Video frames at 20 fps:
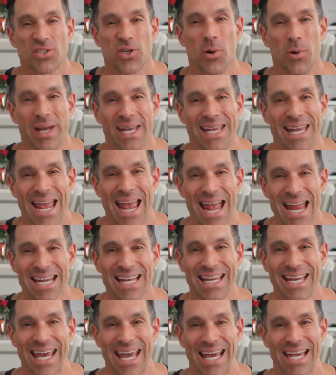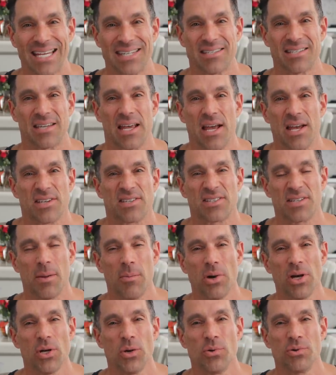So, in any case,
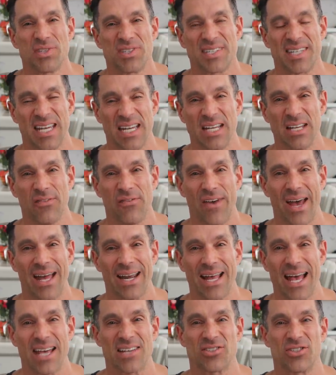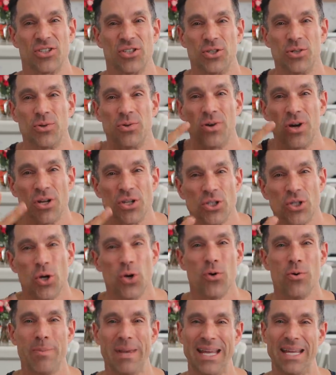someone who's skinny fat has to do
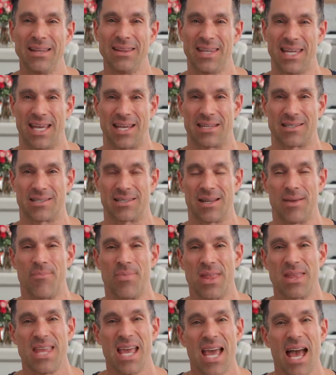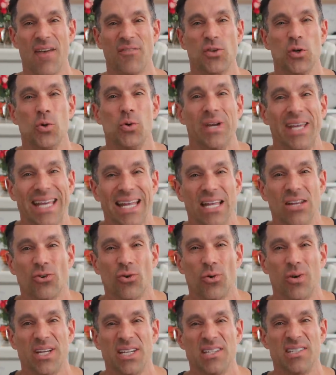two main things. They have to
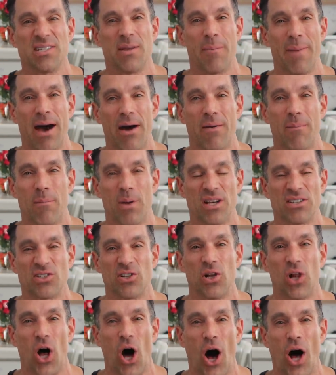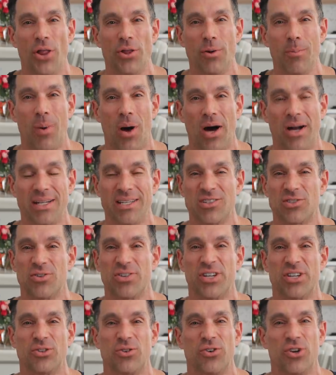increase the amount of muscle on their body so
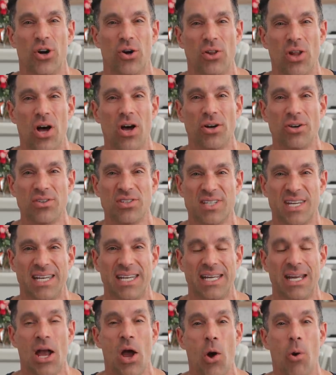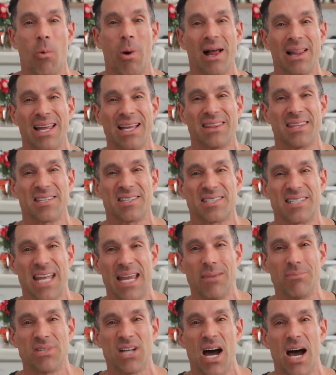that they're no longer skinny, while at the
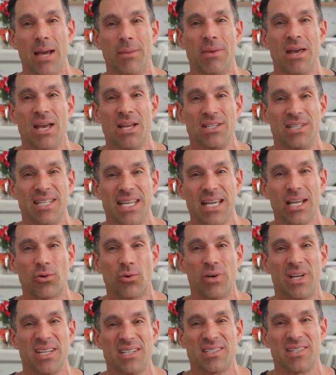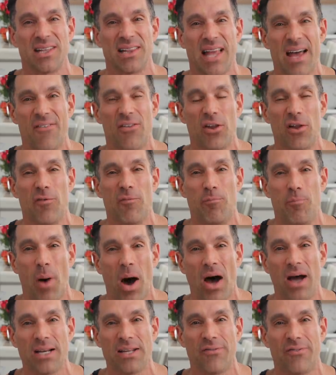same time decrease the level of
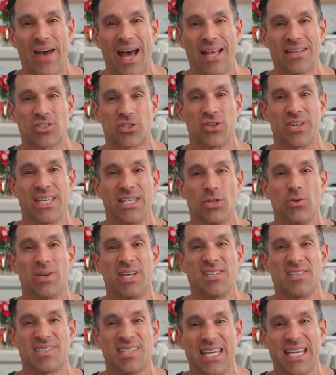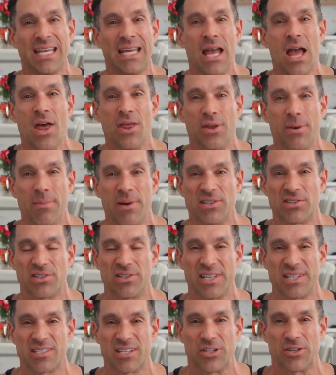body fat so that you can see the
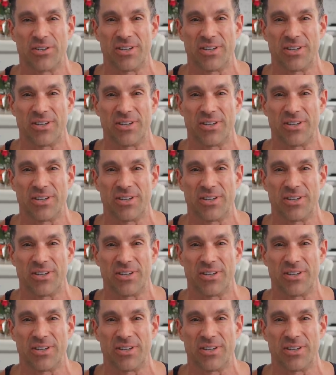muscle that's